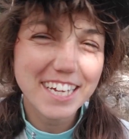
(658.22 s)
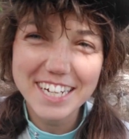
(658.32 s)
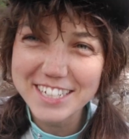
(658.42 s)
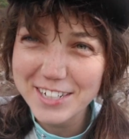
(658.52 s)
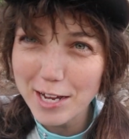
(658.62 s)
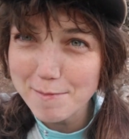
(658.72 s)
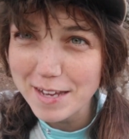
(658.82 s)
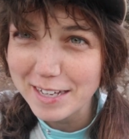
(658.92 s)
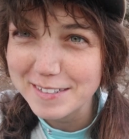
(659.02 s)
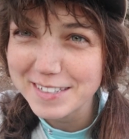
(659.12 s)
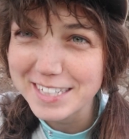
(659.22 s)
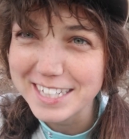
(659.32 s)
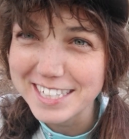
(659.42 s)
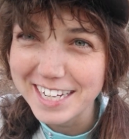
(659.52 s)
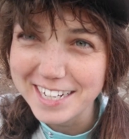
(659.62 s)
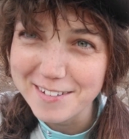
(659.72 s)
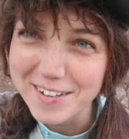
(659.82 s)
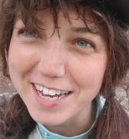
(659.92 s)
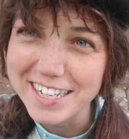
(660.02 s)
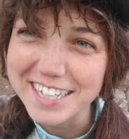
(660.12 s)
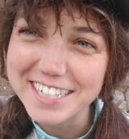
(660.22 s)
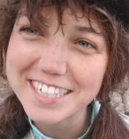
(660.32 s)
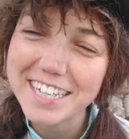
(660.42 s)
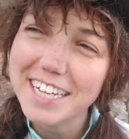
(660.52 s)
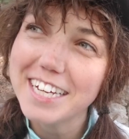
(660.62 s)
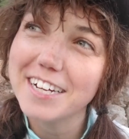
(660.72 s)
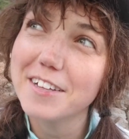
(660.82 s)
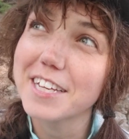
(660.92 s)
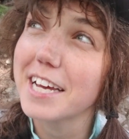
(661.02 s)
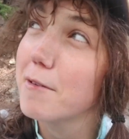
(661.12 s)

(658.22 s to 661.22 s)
Gonna try them out, really excited about it. Only got a